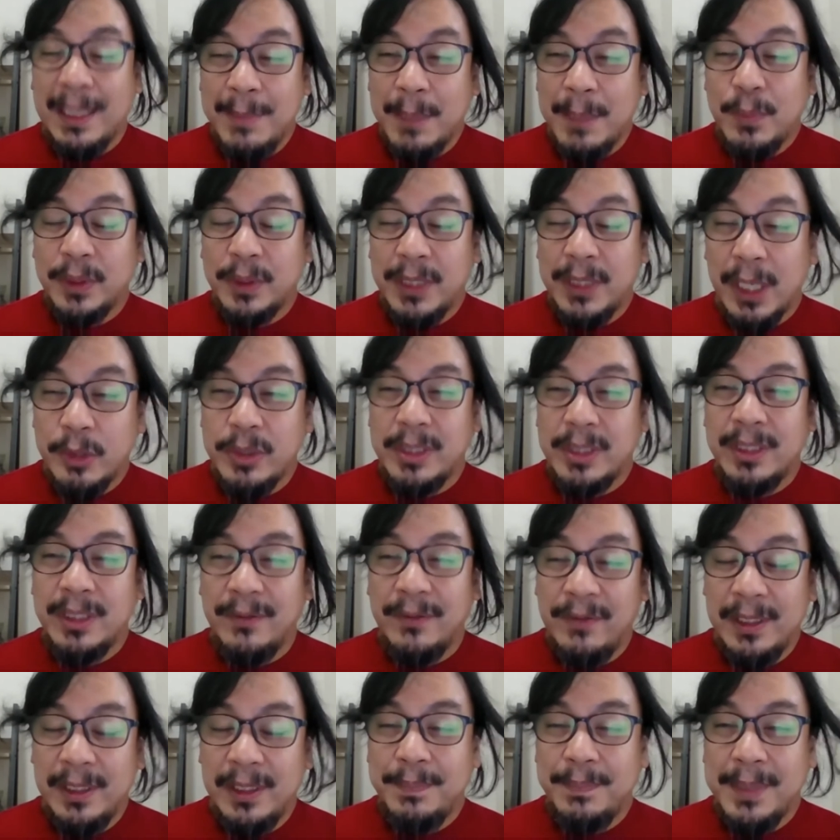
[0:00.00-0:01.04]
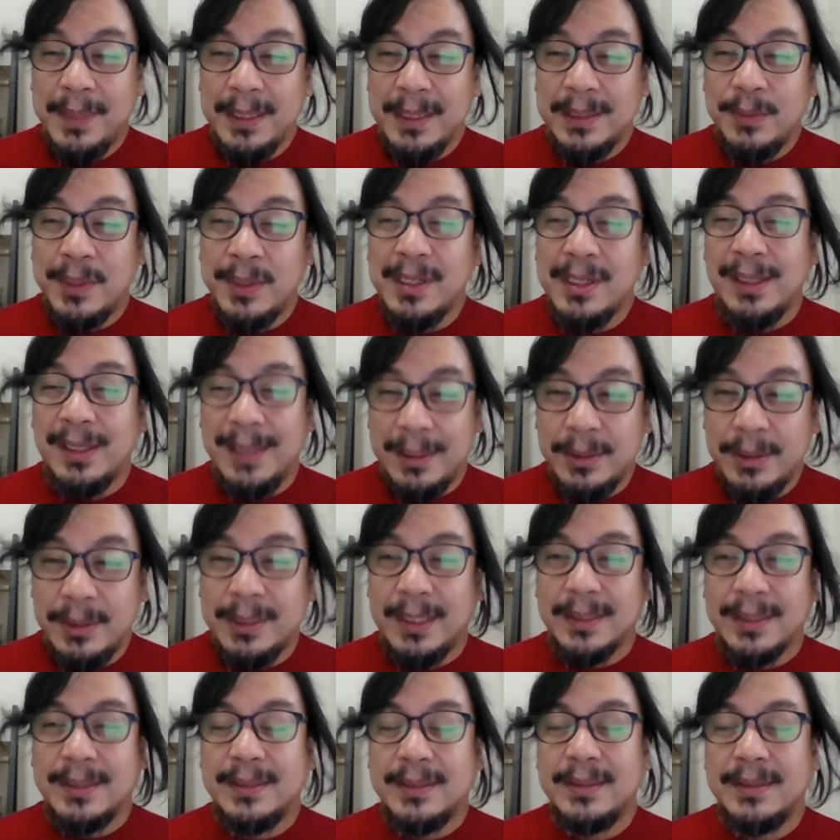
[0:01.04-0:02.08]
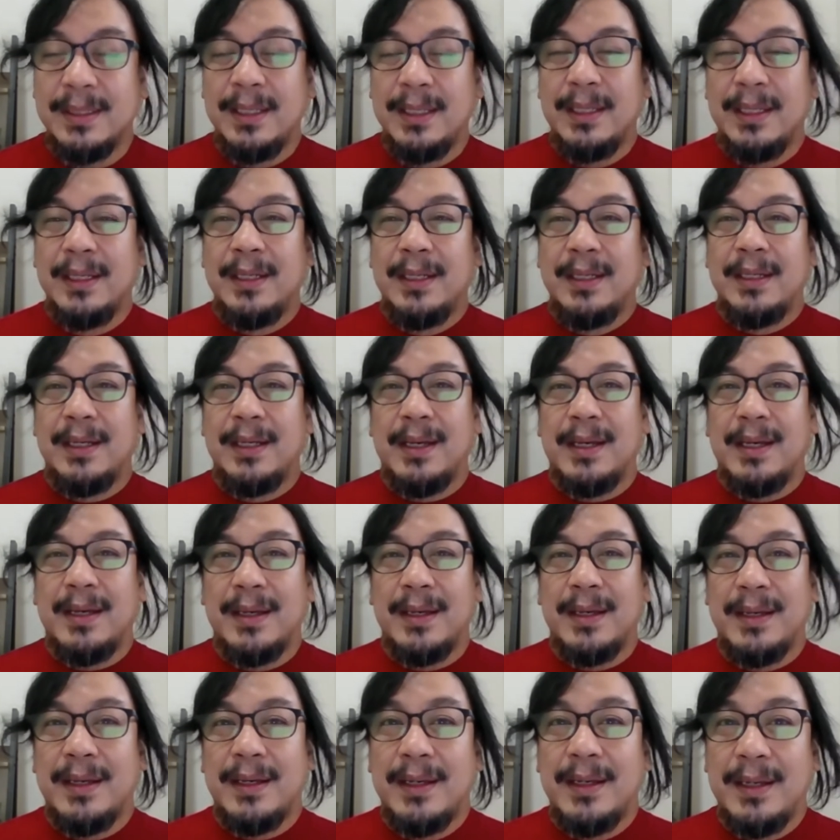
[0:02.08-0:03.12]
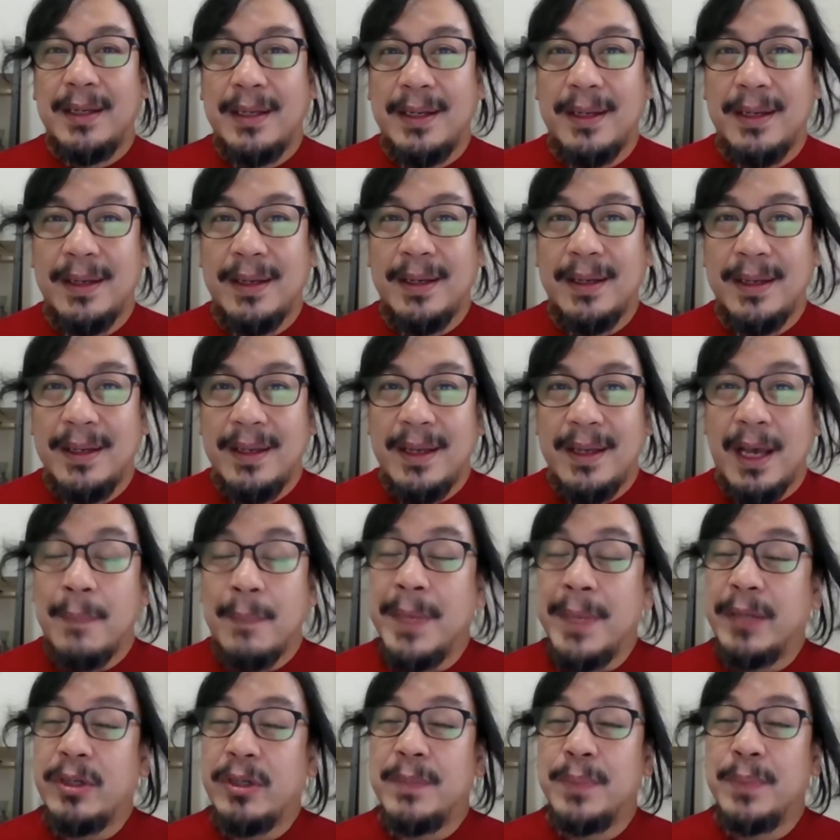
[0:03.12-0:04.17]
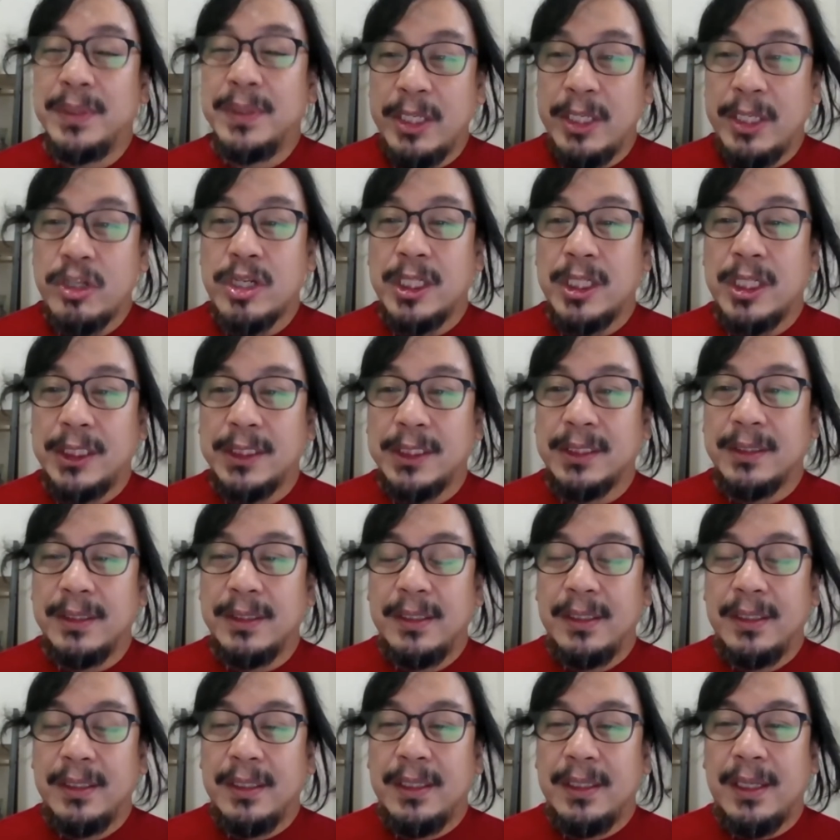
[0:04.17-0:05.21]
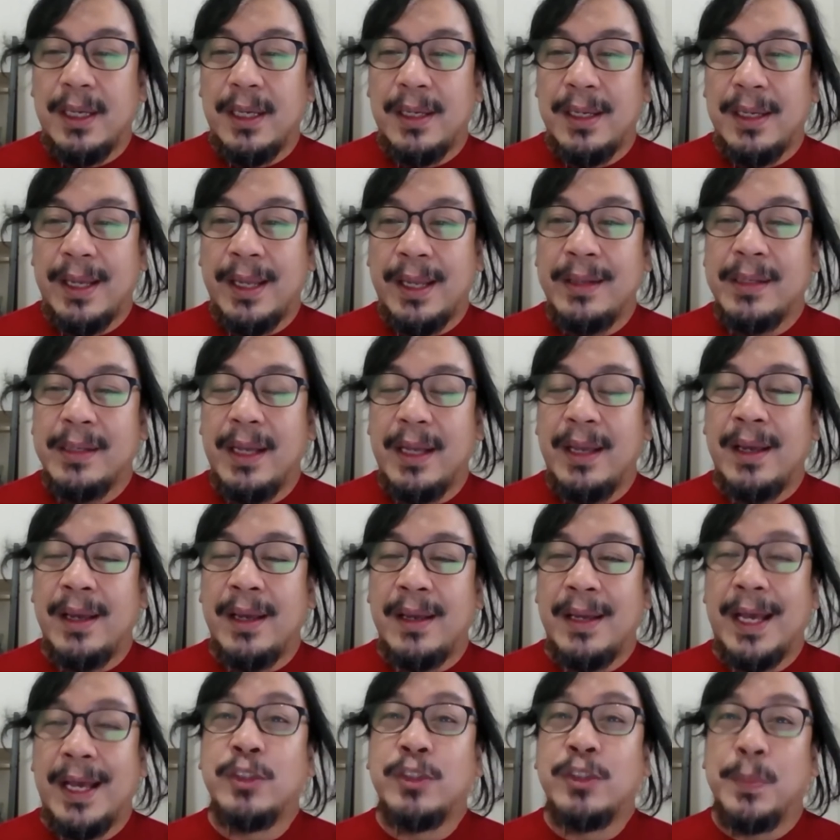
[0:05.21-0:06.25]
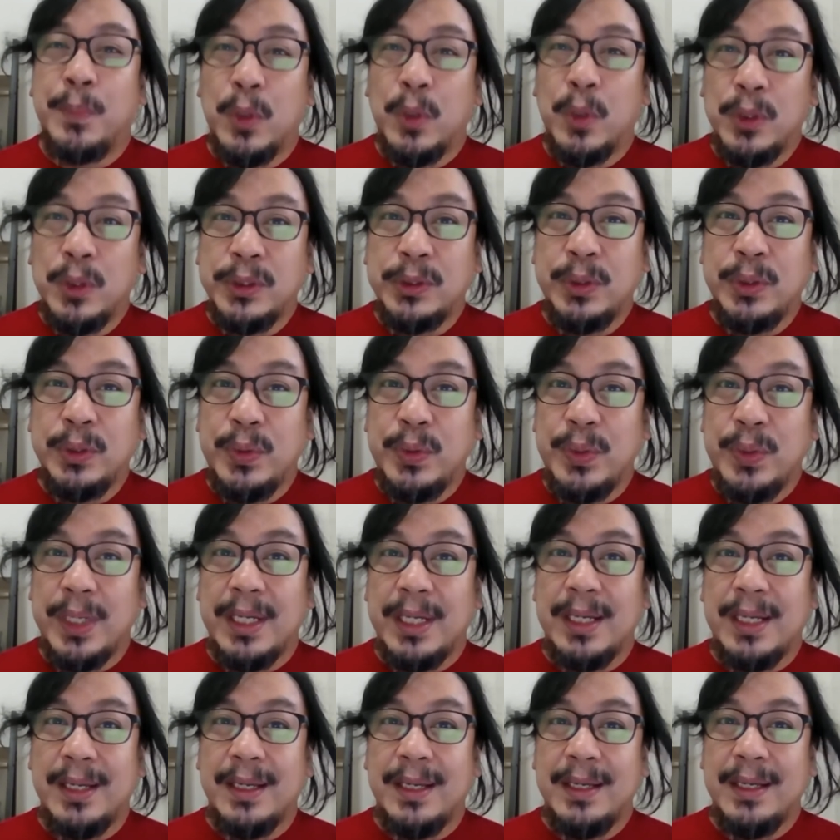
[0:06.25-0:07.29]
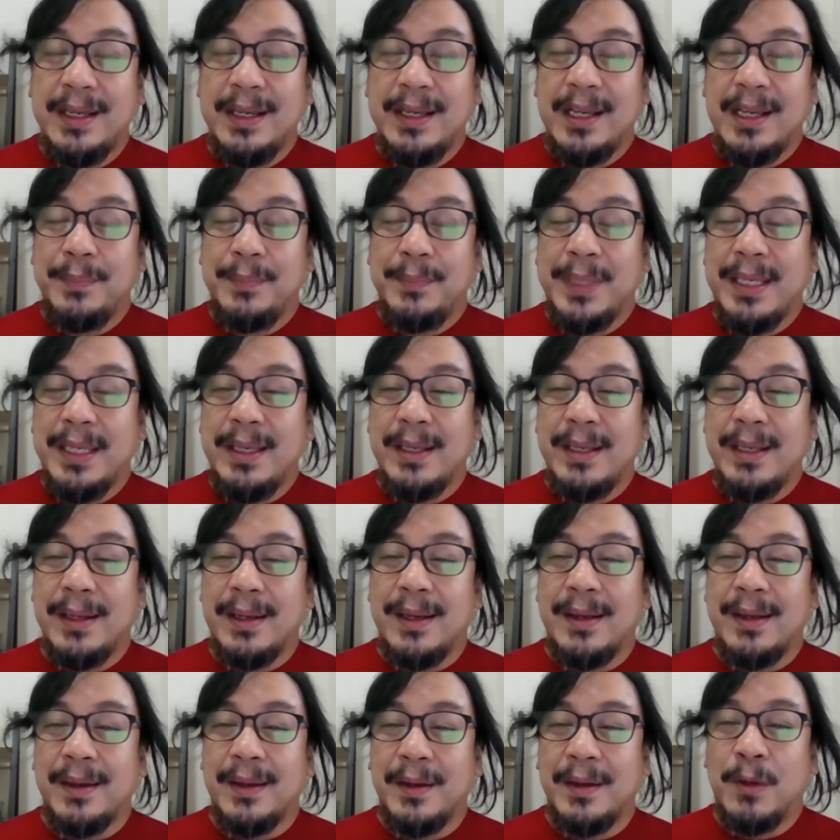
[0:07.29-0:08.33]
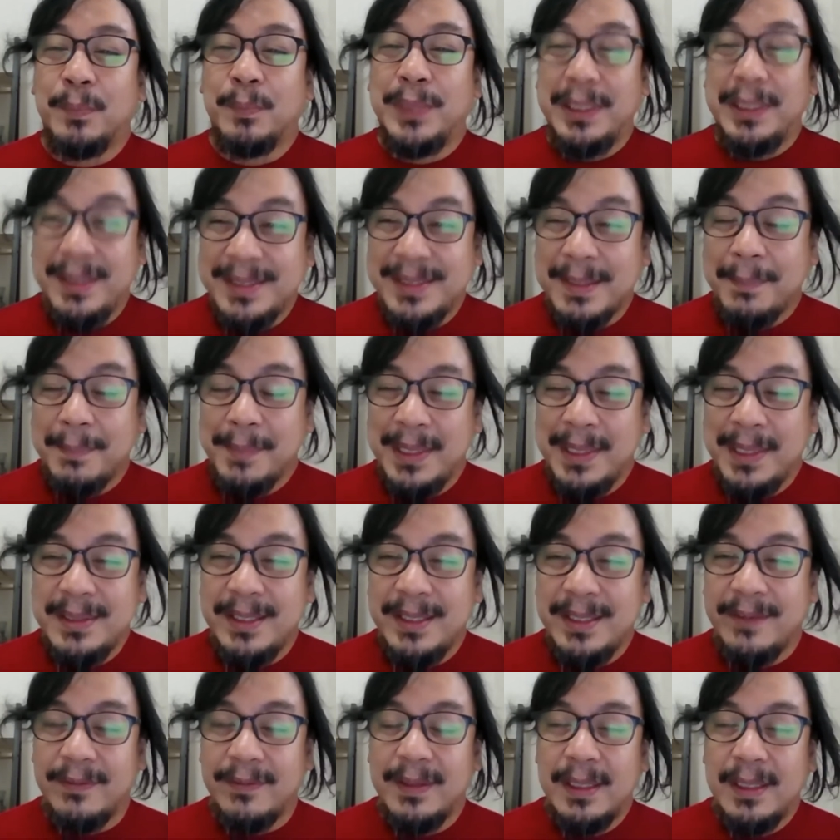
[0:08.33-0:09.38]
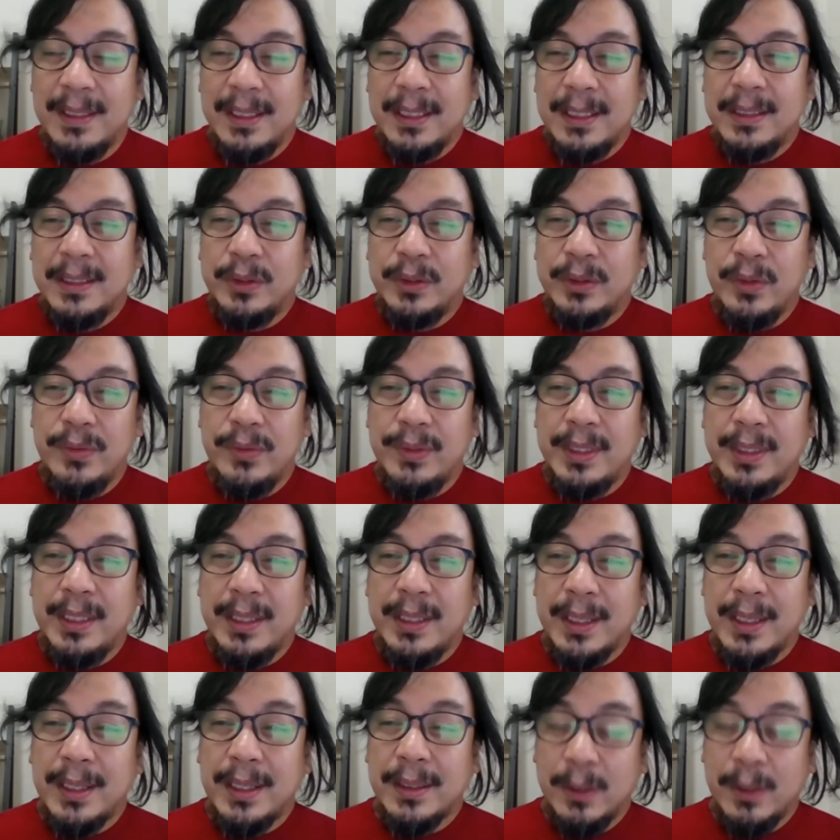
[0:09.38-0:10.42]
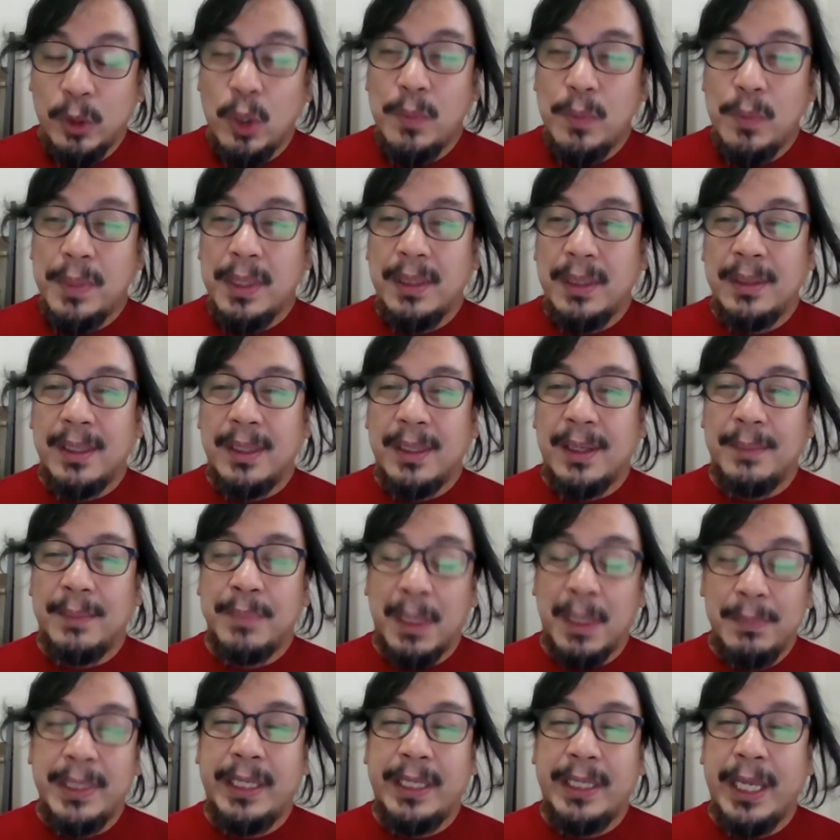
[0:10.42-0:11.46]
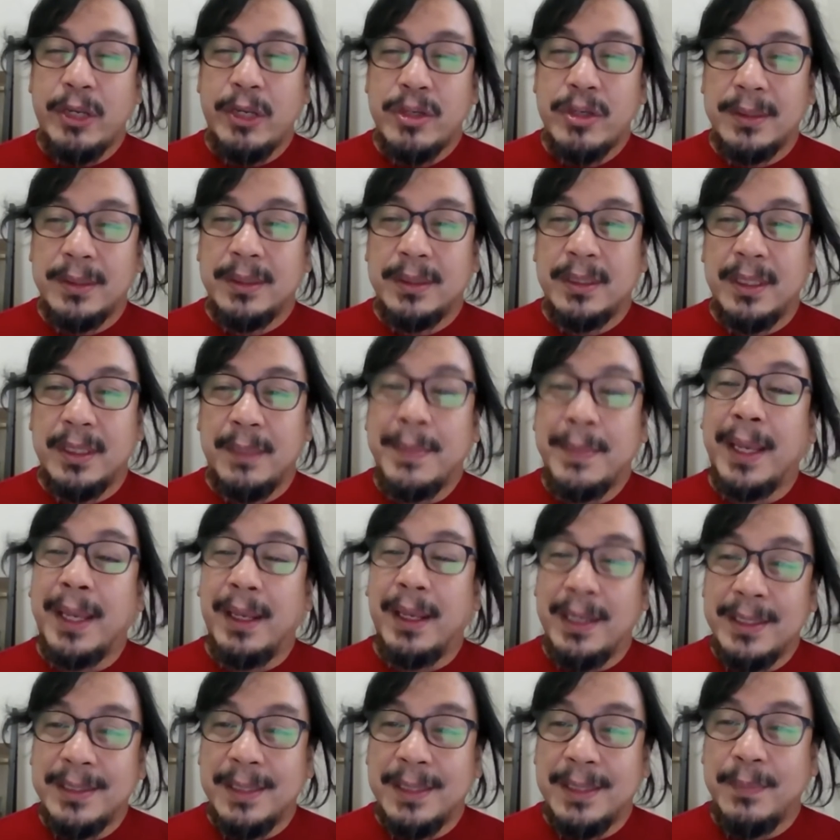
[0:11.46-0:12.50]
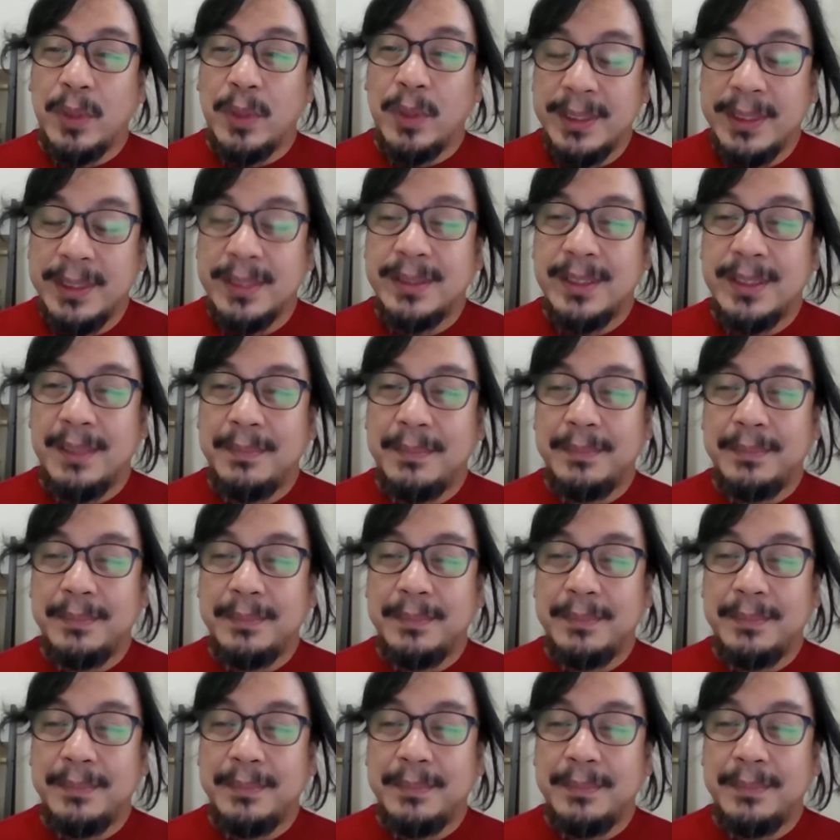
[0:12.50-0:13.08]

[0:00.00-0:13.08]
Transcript: production in the Philippines, which allows us a better position and as opposed to being completely submissive to the global publication mechanism or system.